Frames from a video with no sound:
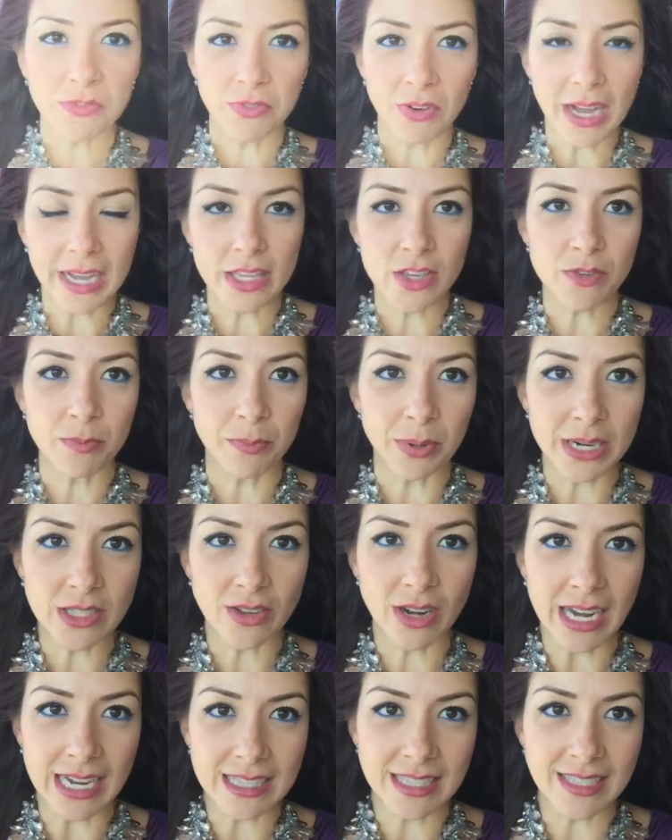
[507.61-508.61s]
find your
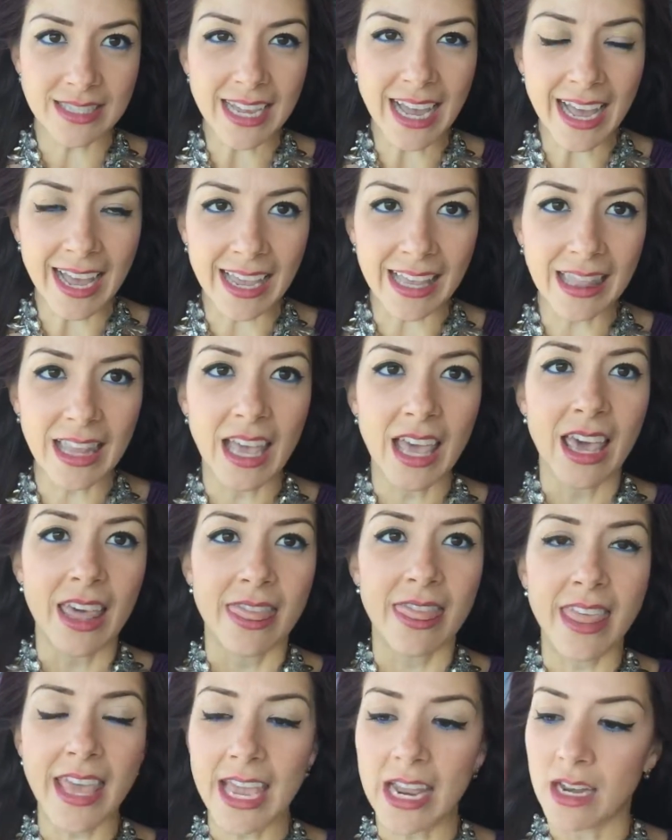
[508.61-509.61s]
personal style,
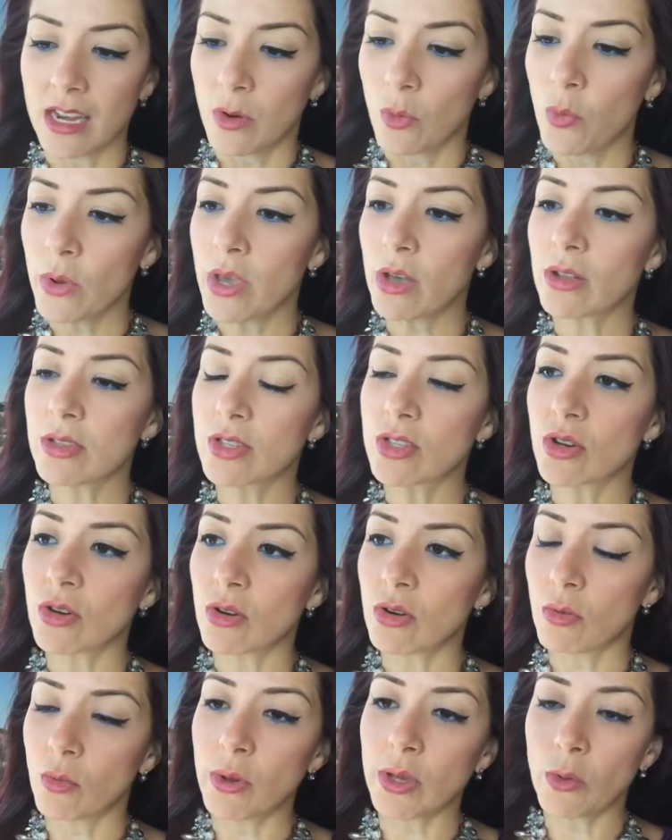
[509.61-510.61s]
then we
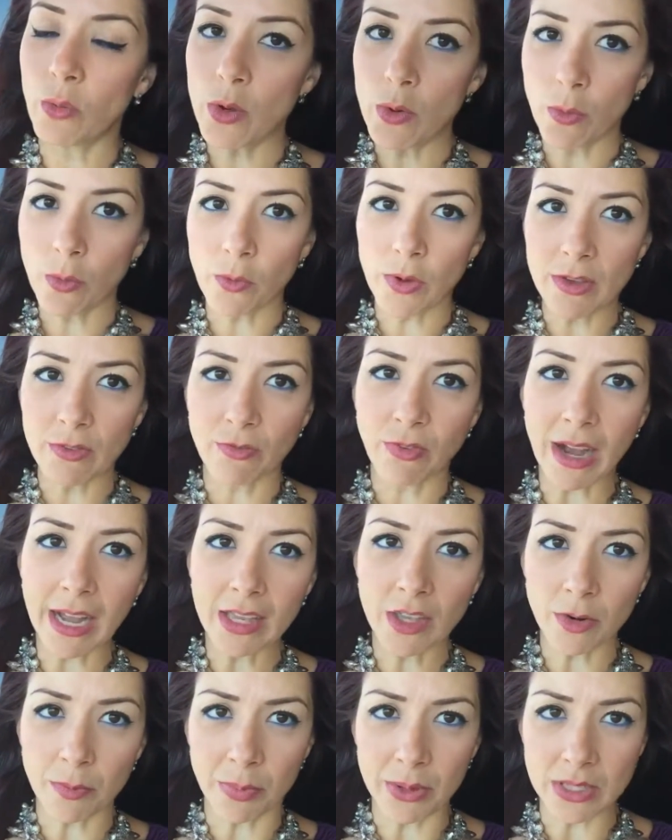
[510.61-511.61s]

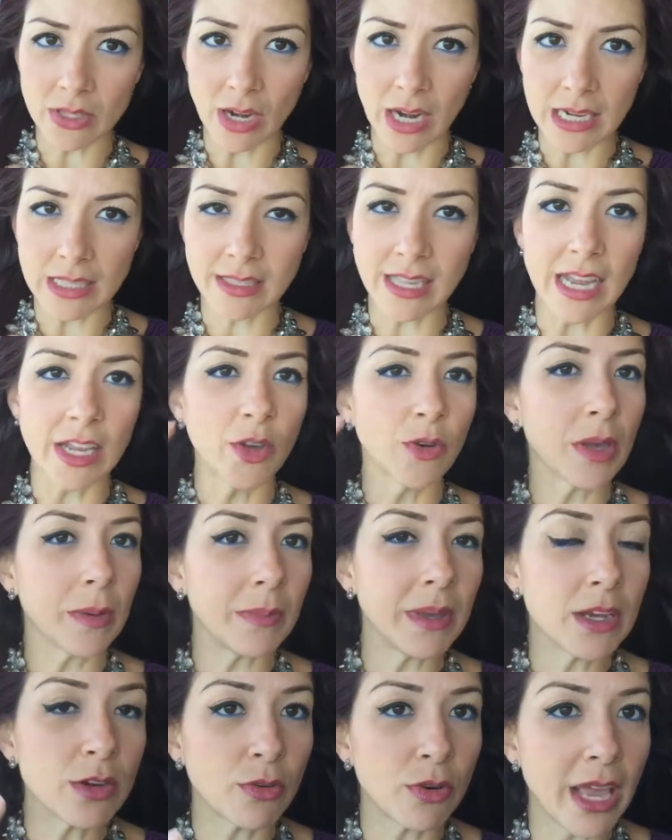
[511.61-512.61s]
find your personal style. You can
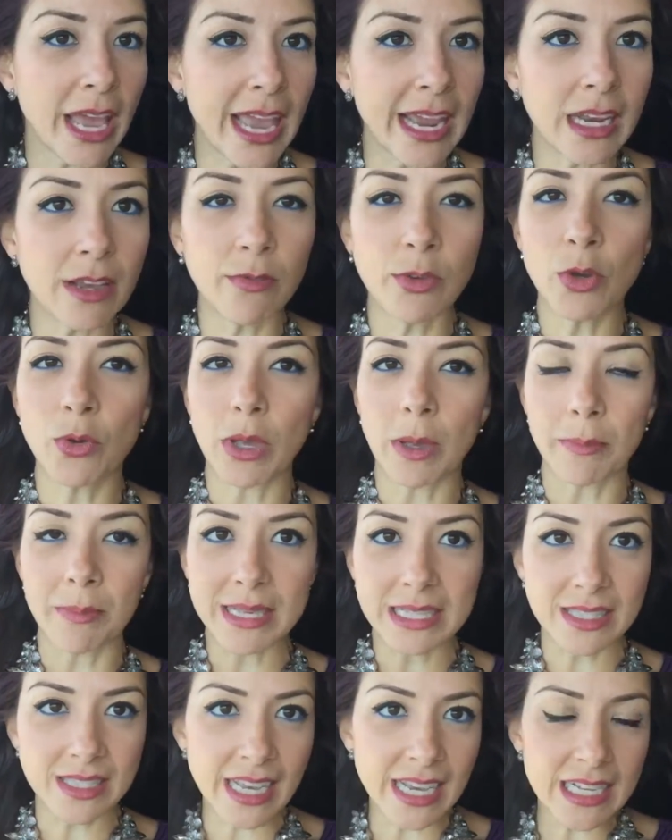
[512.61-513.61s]
be creative, you can
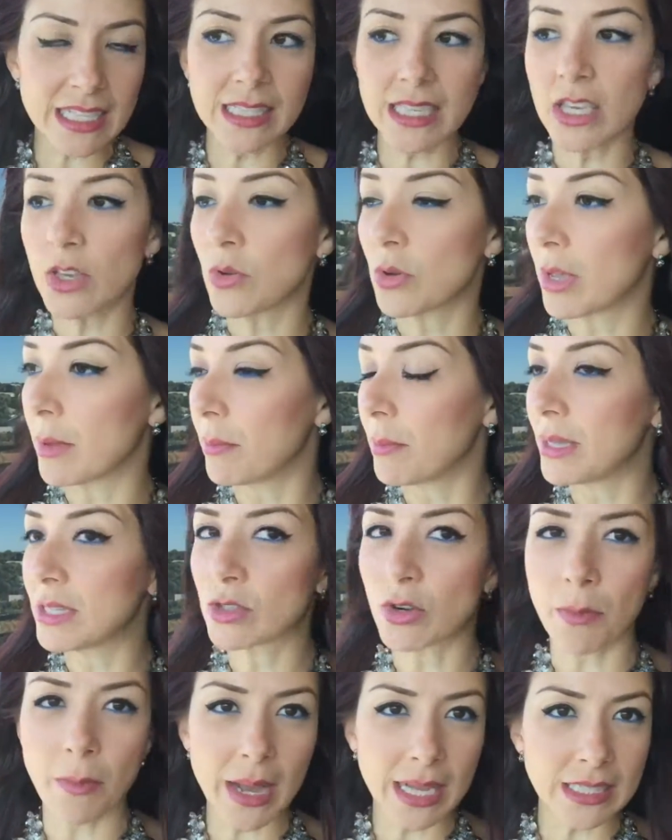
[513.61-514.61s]
be sexy, you can be
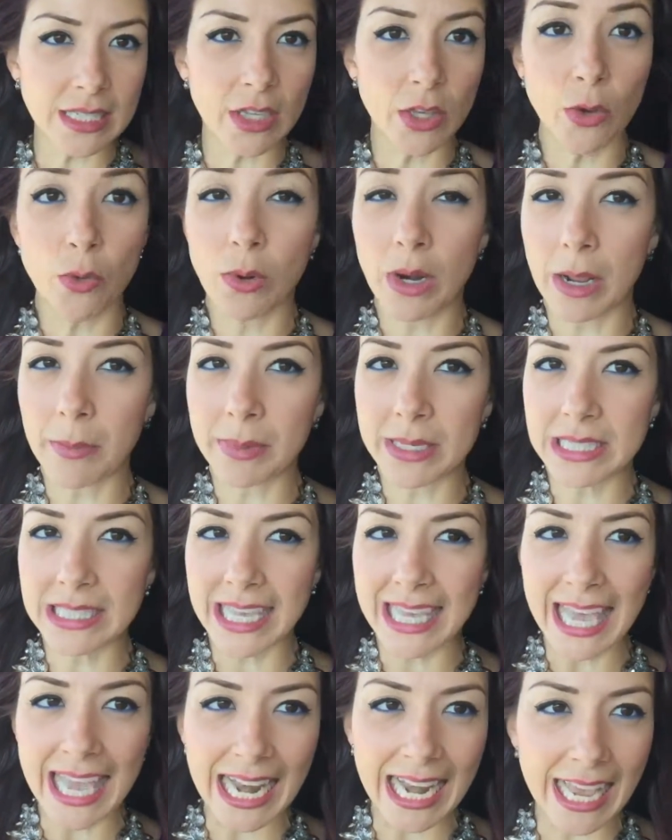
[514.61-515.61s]
dramatic, you want to
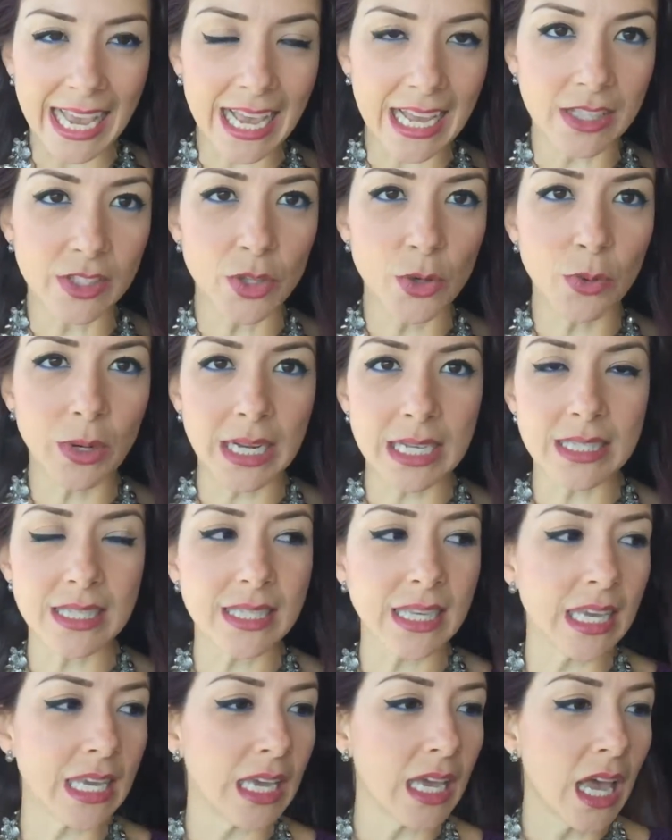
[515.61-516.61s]
be elegant, you want to
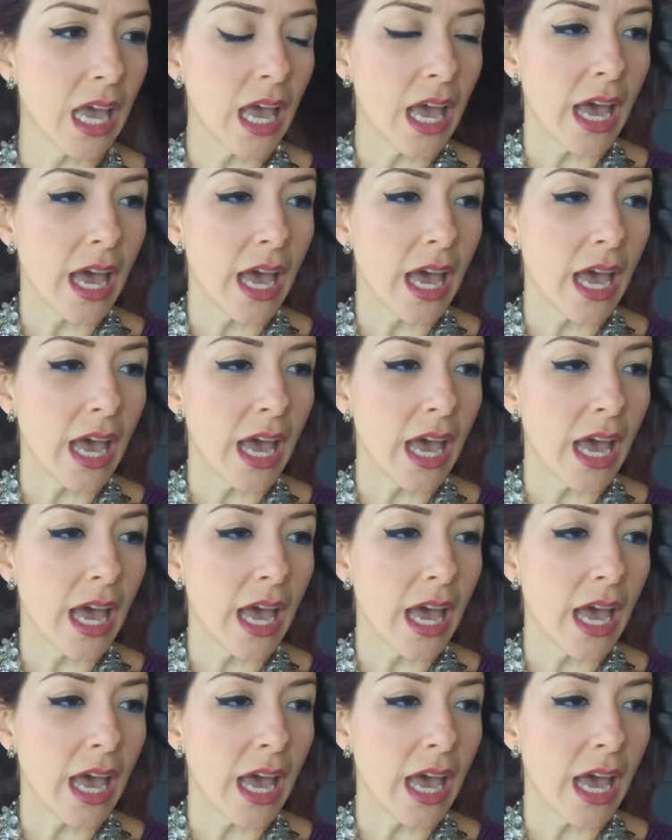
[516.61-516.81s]
see